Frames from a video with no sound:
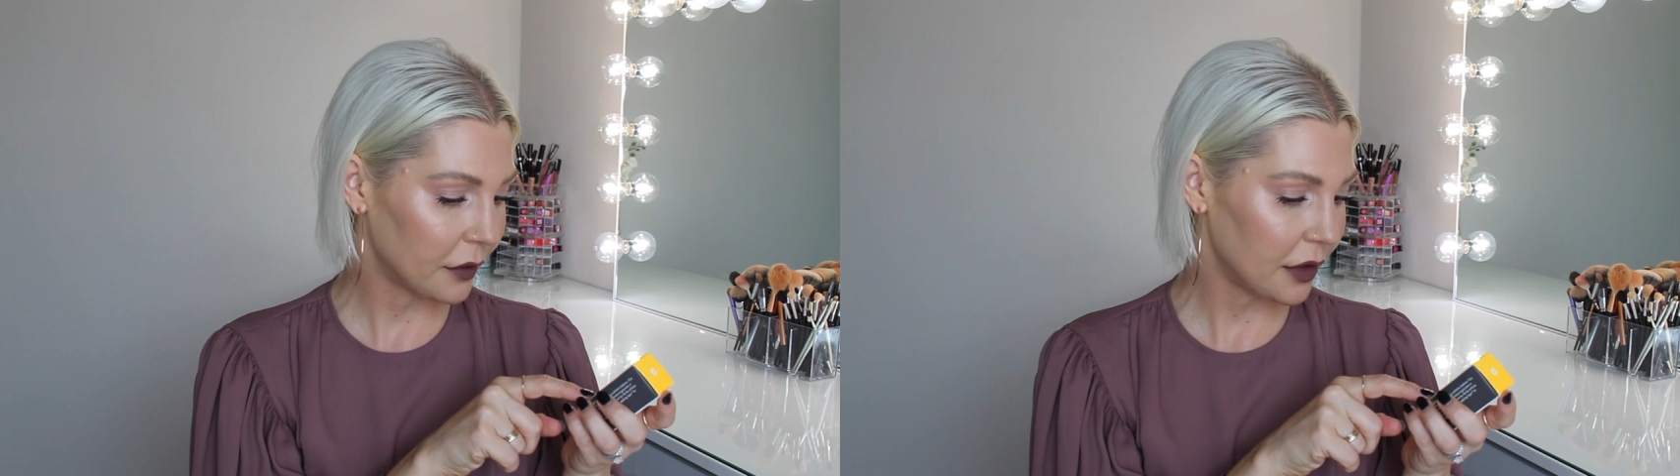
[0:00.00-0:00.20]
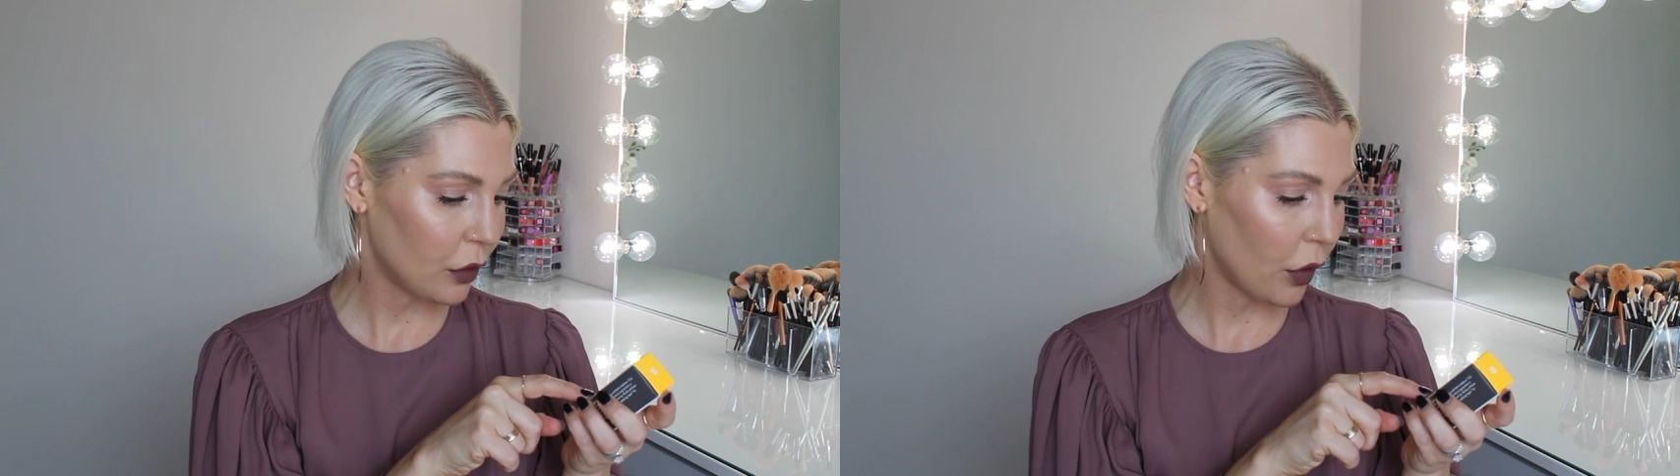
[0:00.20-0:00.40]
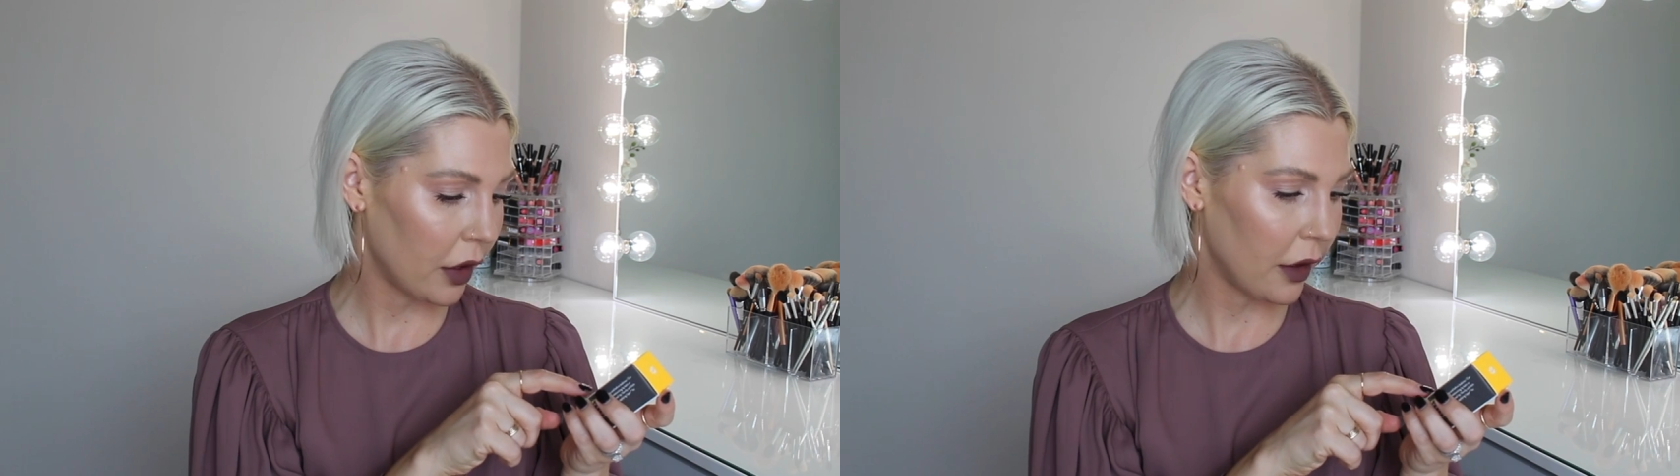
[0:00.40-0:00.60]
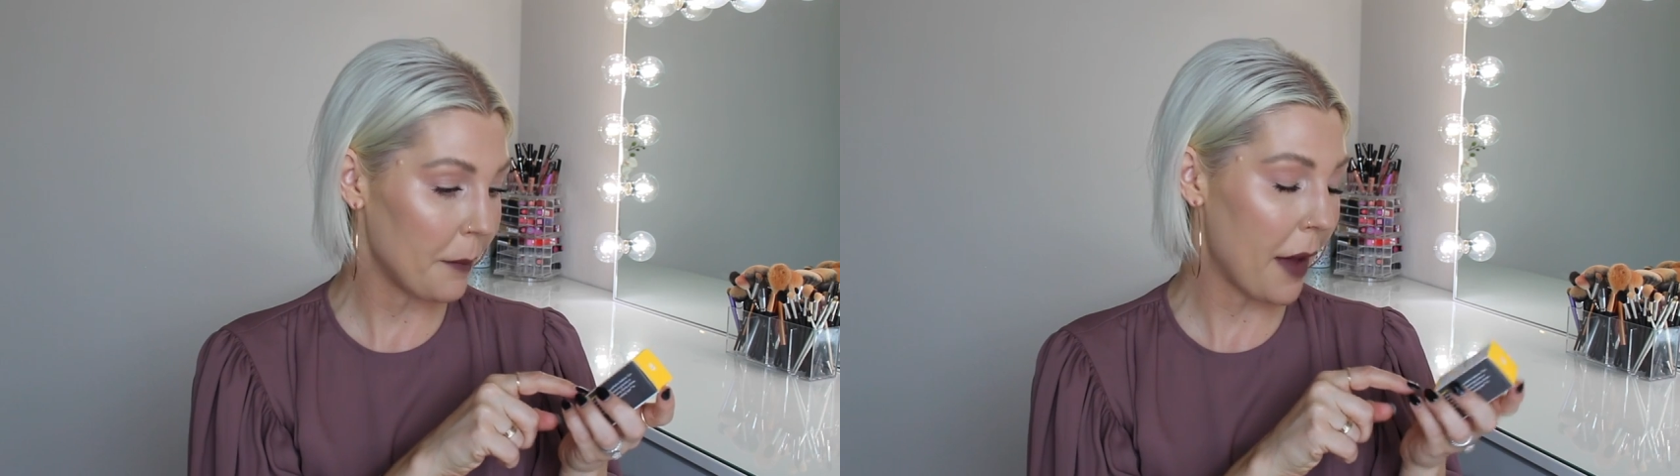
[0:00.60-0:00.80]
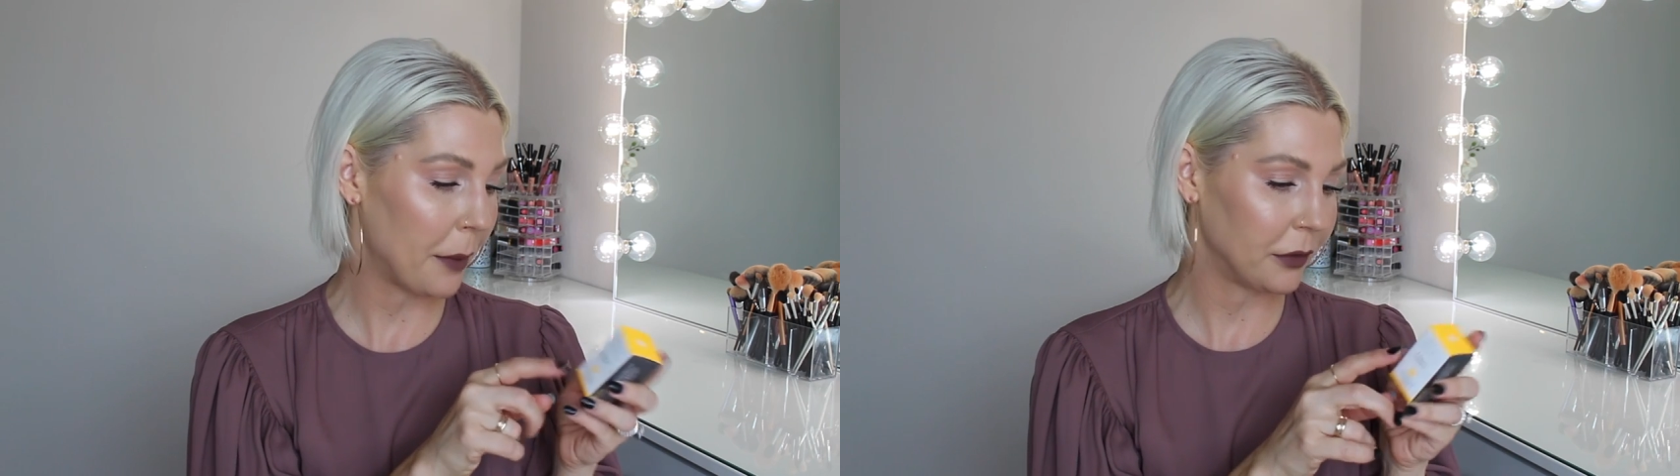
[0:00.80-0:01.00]
seed oil
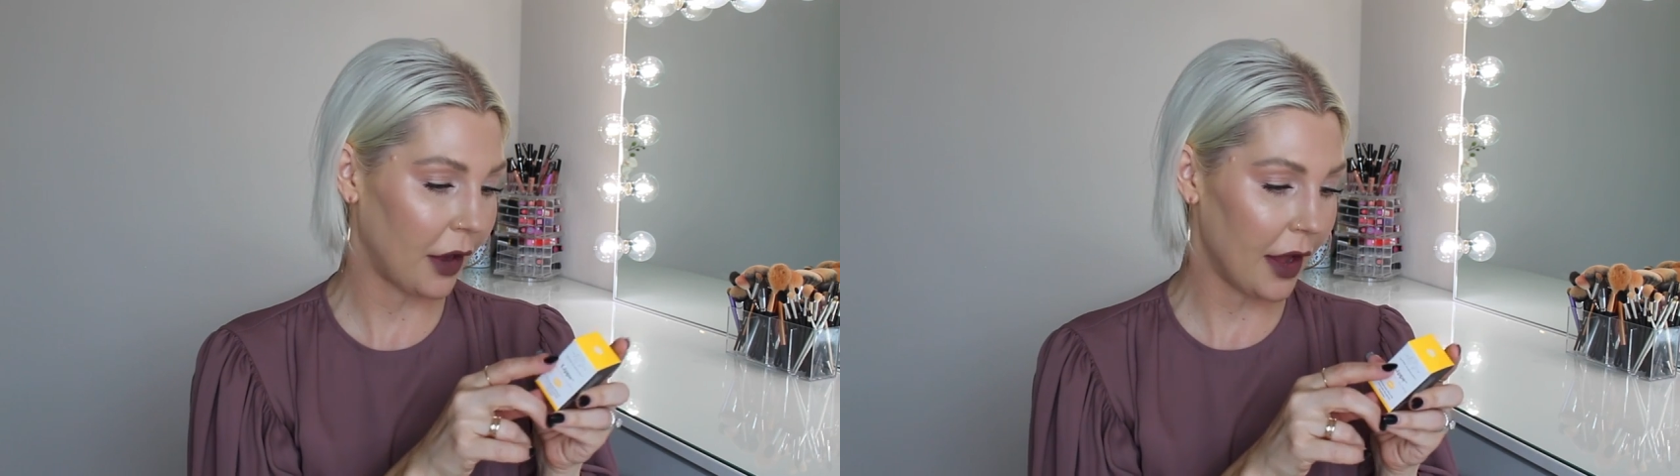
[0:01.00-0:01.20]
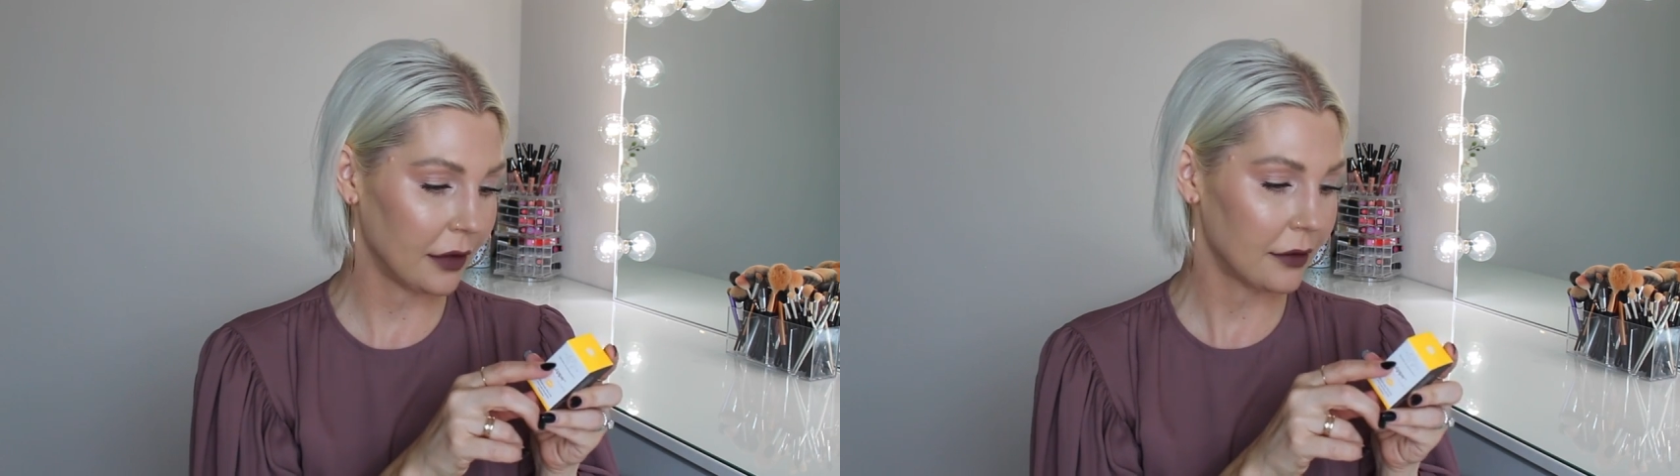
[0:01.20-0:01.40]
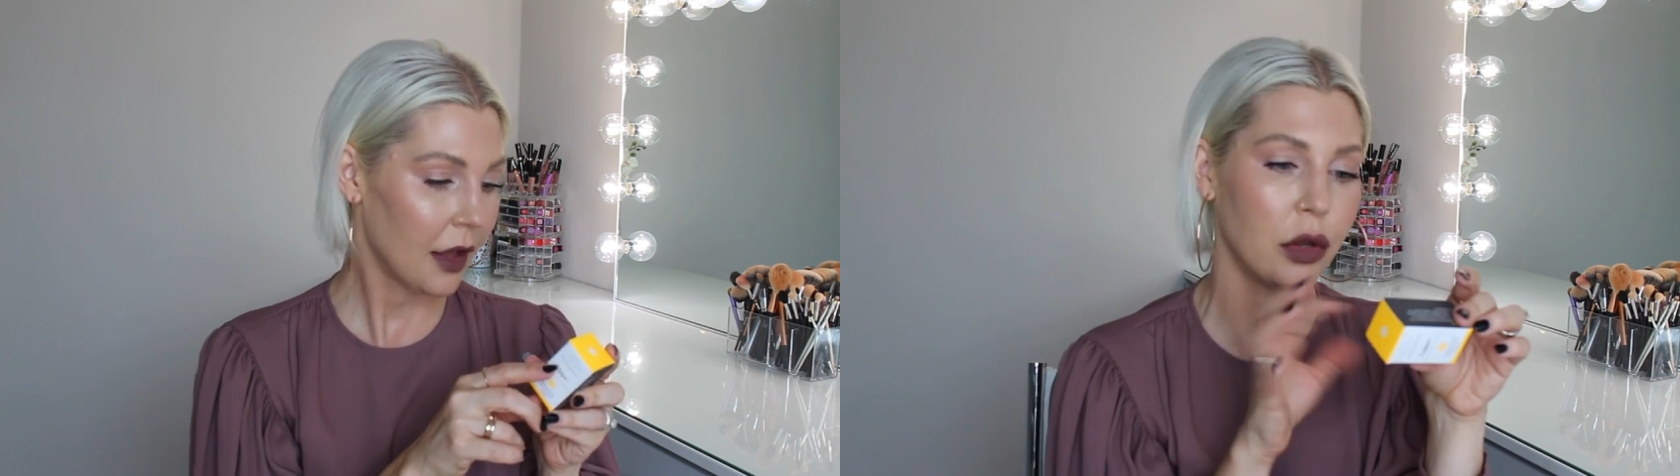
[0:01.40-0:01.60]
and peptides.